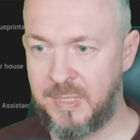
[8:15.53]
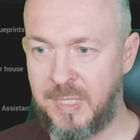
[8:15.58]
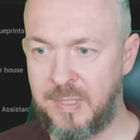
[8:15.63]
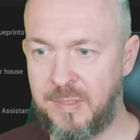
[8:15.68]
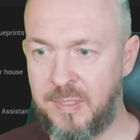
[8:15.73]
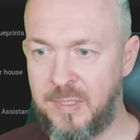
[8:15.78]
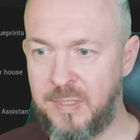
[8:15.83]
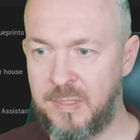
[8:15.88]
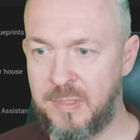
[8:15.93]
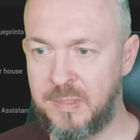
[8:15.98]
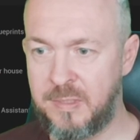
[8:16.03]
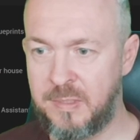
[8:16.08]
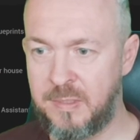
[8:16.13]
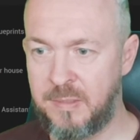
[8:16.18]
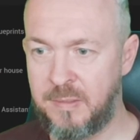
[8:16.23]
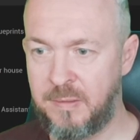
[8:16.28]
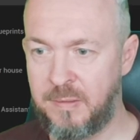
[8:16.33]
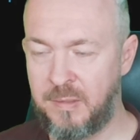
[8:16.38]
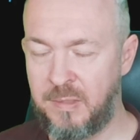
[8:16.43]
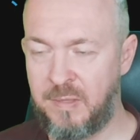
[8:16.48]

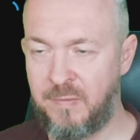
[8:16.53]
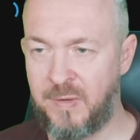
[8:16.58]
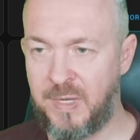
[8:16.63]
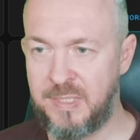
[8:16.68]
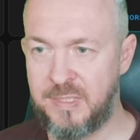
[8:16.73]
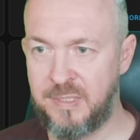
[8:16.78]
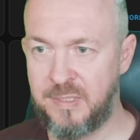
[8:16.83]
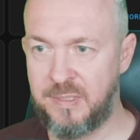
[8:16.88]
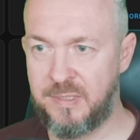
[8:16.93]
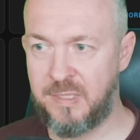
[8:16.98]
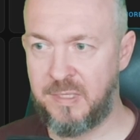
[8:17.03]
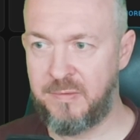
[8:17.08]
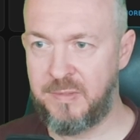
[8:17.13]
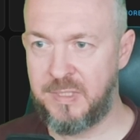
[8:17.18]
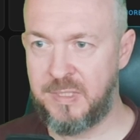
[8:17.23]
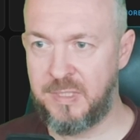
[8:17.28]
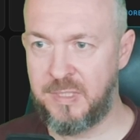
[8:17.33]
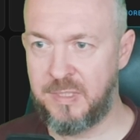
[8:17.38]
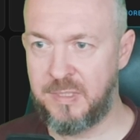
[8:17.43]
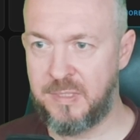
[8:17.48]
Settings, Device and
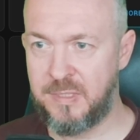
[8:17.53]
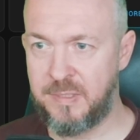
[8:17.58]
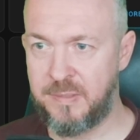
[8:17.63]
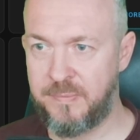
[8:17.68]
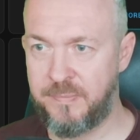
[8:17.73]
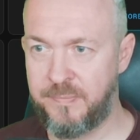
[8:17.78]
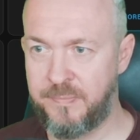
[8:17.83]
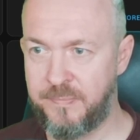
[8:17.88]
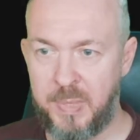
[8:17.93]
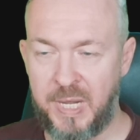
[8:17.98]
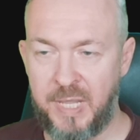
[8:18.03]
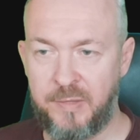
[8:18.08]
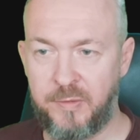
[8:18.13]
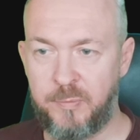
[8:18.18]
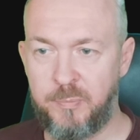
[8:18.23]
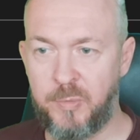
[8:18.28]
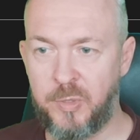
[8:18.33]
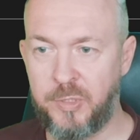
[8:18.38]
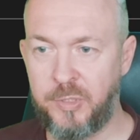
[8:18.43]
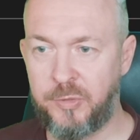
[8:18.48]
Services,
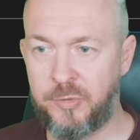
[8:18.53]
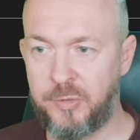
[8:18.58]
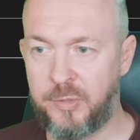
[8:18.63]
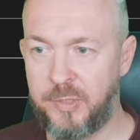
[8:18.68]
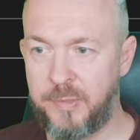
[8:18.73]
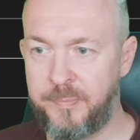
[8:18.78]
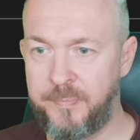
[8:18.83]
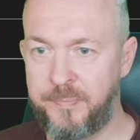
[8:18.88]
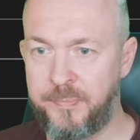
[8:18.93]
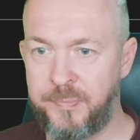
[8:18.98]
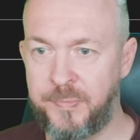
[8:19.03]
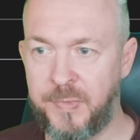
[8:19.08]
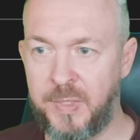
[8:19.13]
Plant Monitor,